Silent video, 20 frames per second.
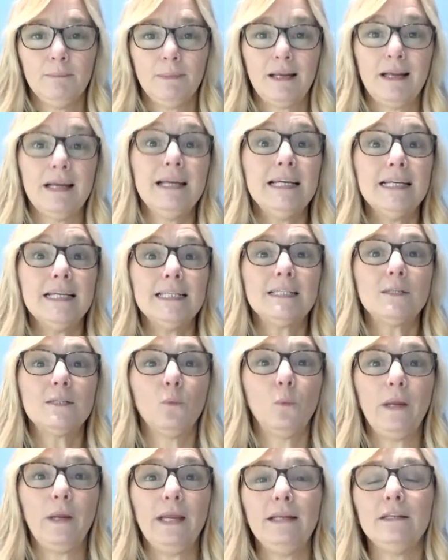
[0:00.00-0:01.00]
Because
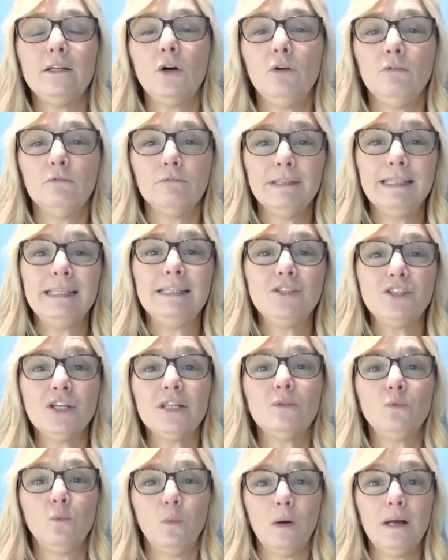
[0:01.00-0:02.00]
we don't read
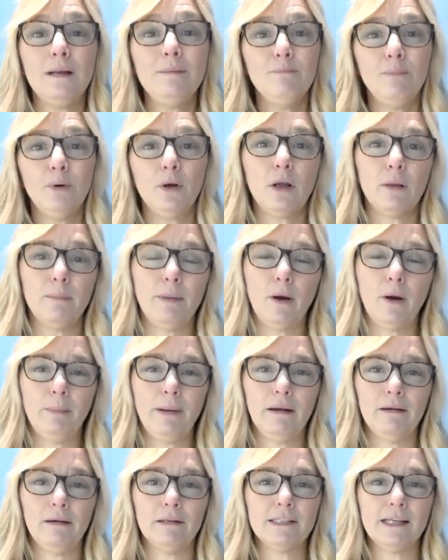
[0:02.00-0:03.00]
just one book about
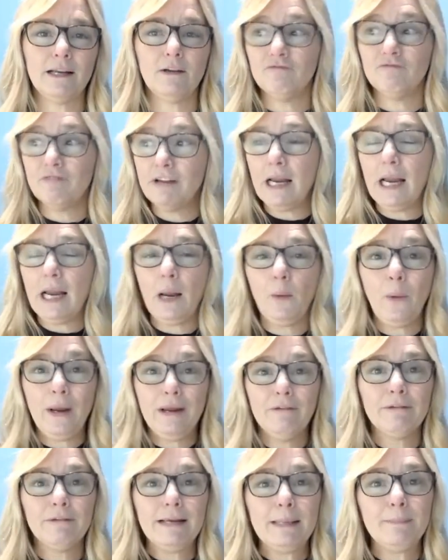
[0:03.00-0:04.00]
parenting,
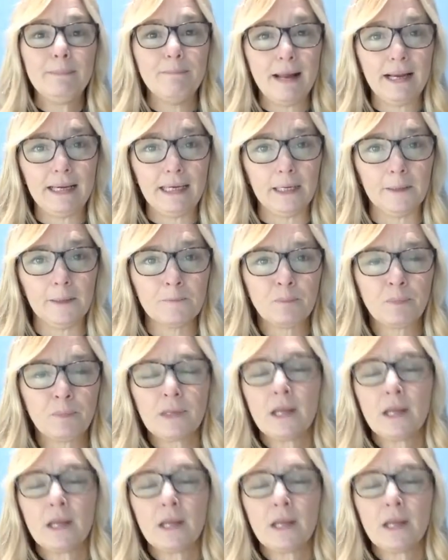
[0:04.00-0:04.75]
we read many.